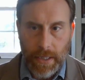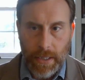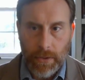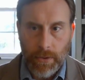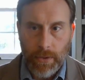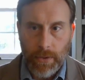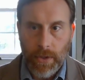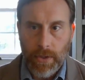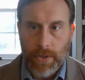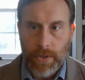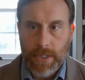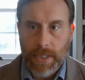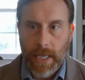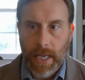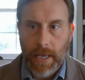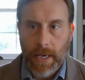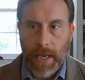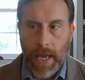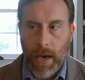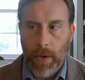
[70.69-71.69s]
They don't
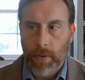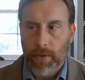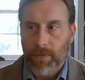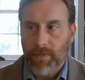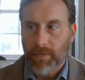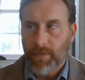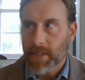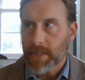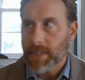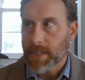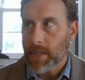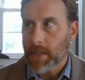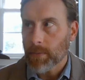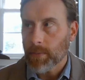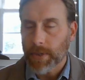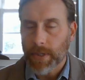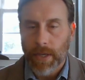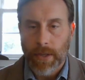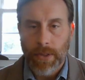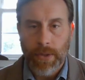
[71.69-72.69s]
understand how it fits in
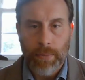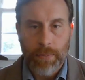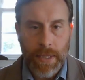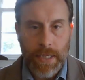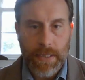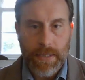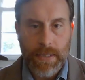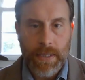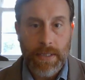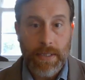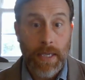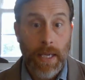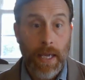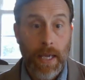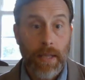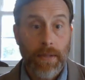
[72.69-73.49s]
with the other pieces.